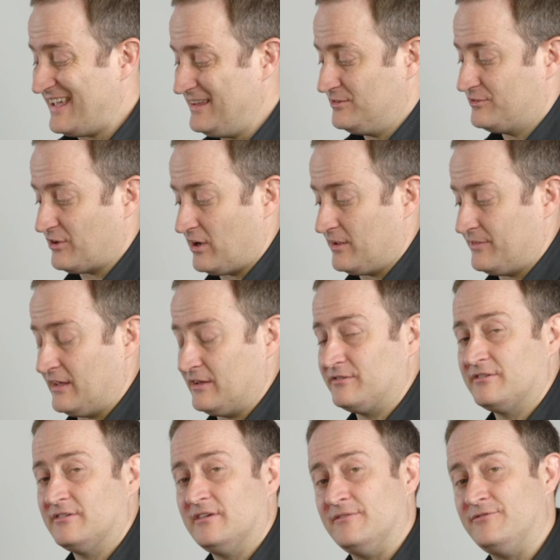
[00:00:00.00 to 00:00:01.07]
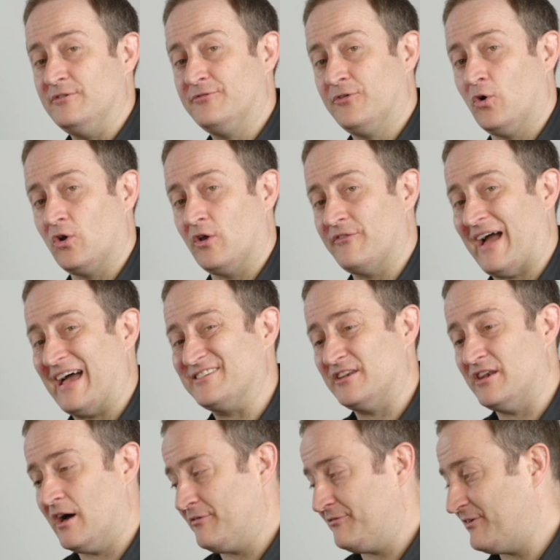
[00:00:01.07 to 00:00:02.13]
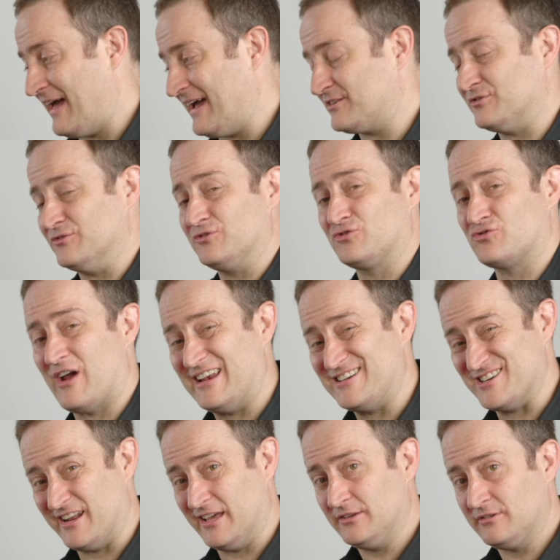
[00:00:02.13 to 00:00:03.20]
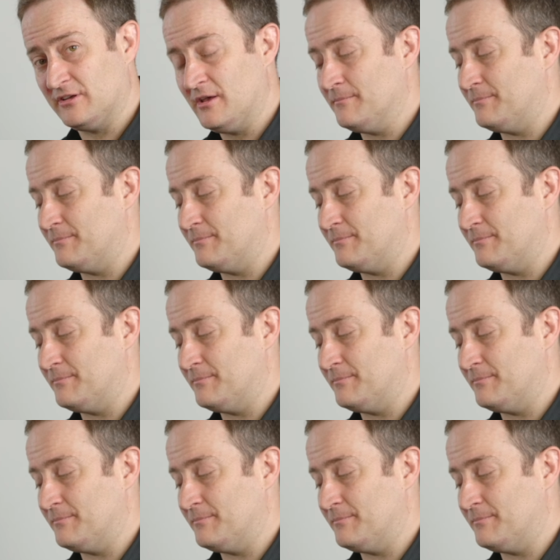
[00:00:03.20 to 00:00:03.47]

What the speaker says: Inside this, if you fall off, it has enough flex and stretch in it